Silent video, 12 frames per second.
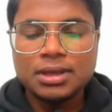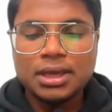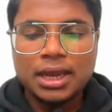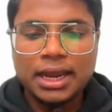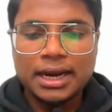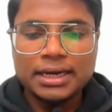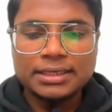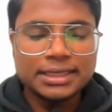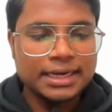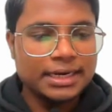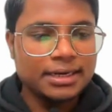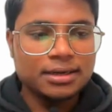and
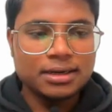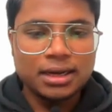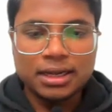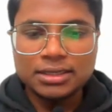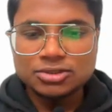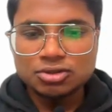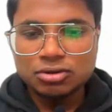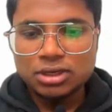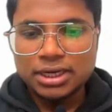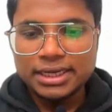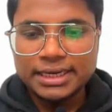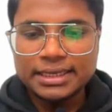then also,
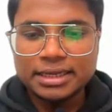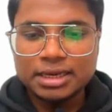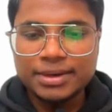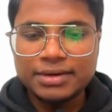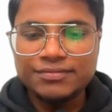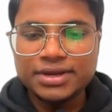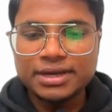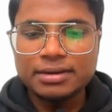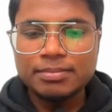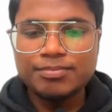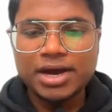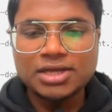like, in the comment we
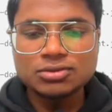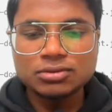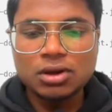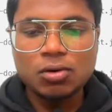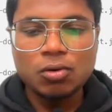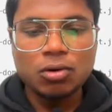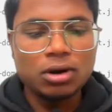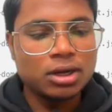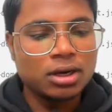can pass on the whole